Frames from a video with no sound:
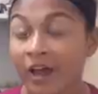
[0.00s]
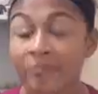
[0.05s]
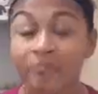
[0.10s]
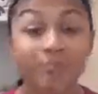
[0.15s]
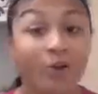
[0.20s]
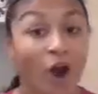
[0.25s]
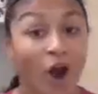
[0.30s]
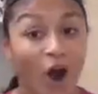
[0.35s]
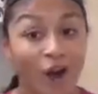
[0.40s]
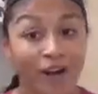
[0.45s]

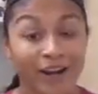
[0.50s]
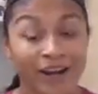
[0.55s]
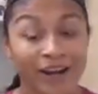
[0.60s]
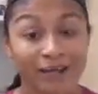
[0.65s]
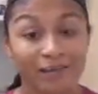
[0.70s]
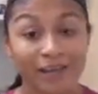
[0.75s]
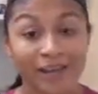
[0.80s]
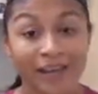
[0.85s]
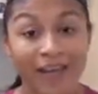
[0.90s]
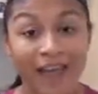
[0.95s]

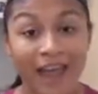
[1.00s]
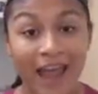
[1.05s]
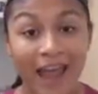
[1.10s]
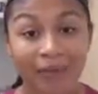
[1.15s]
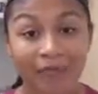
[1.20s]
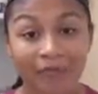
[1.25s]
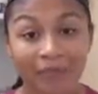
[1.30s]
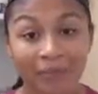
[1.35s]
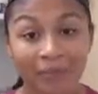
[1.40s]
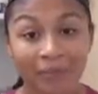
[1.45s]
Pardon me,
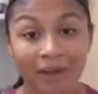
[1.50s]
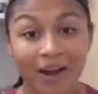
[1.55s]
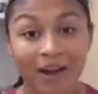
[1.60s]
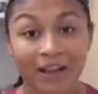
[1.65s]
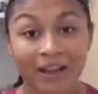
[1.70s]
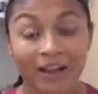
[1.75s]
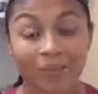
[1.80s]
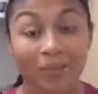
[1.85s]
everybody.